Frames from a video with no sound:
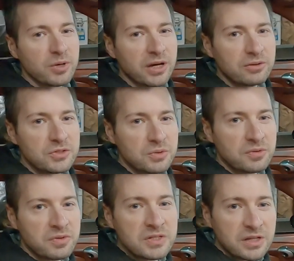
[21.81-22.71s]
panels, or
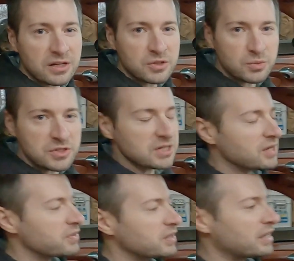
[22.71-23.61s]
in this case, we're sitting
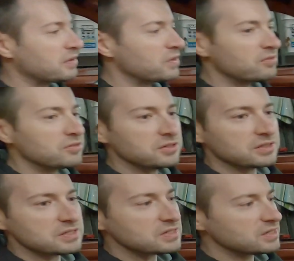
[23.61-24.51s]
in the 911, you
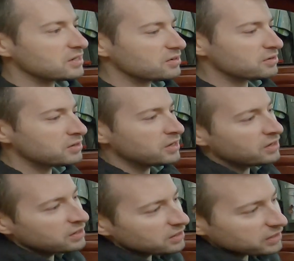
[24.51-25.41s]
can see here.
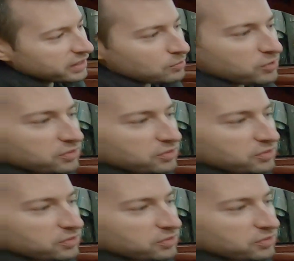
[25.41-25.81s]
It came